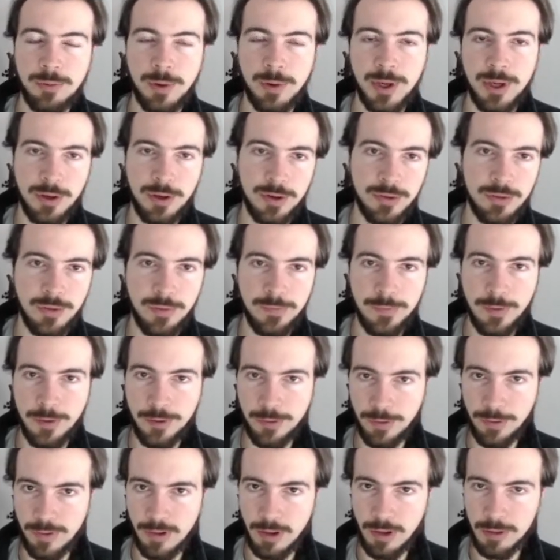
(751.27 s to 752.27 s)
we're going to
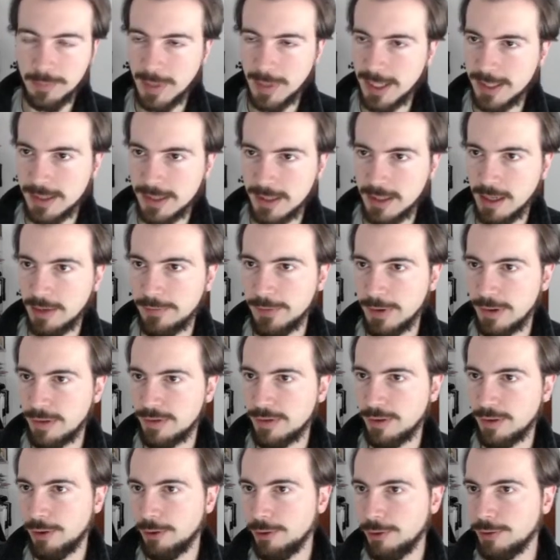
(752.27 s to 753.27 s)
focus on multi-level,
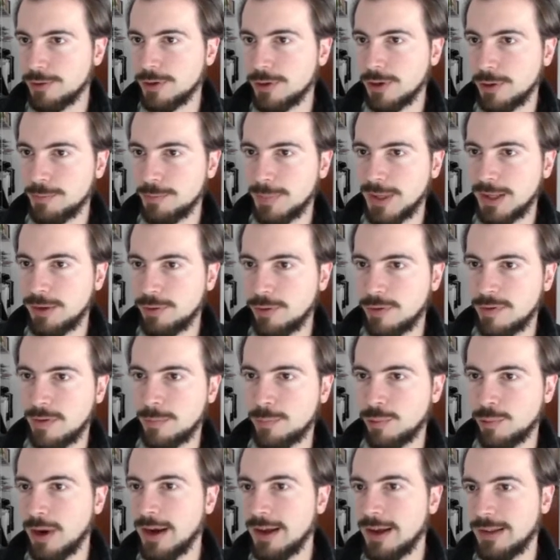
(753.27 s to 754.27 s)
so don't be too
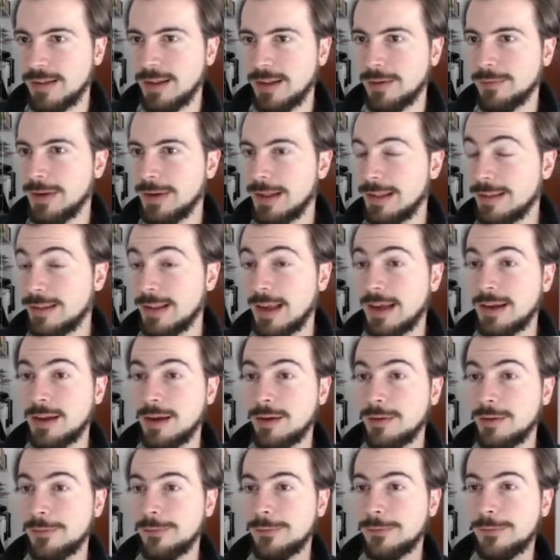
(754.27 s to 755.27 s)
surprised if instead
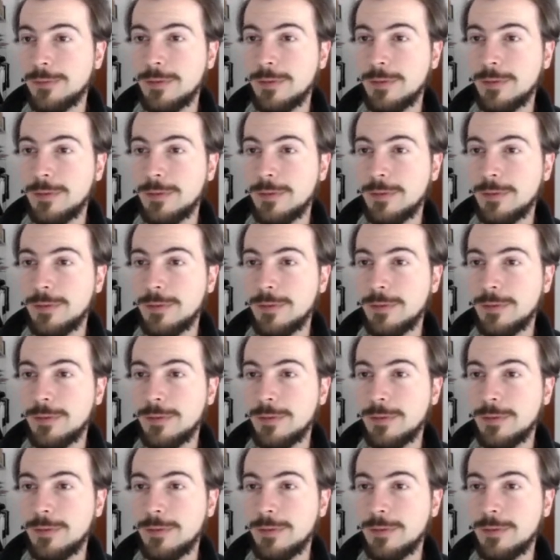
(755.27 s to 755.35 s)
of